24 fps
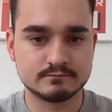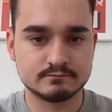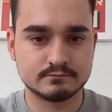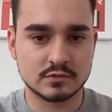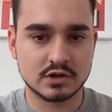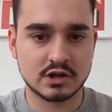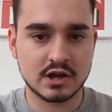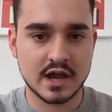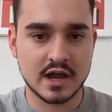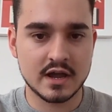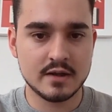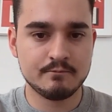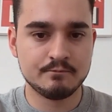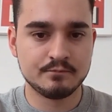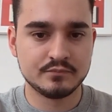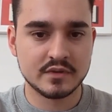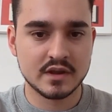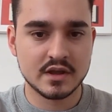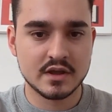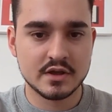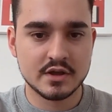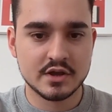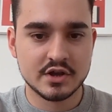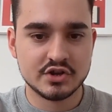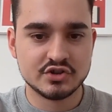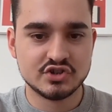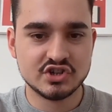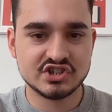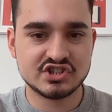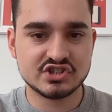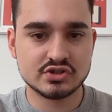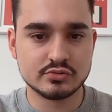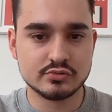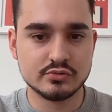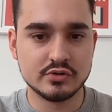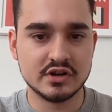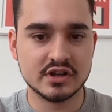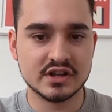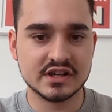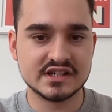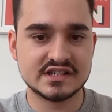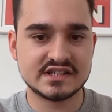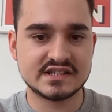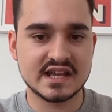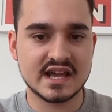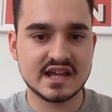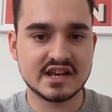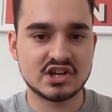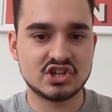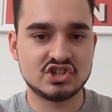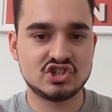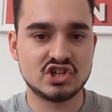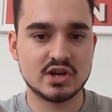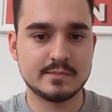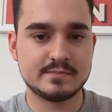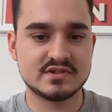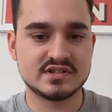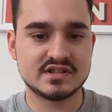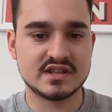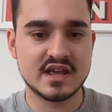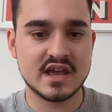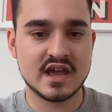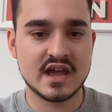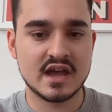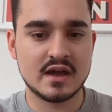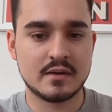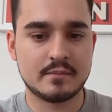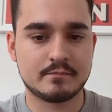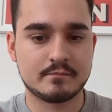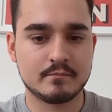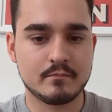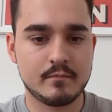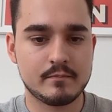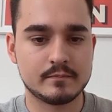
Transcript: Okay, just a really standard chips there.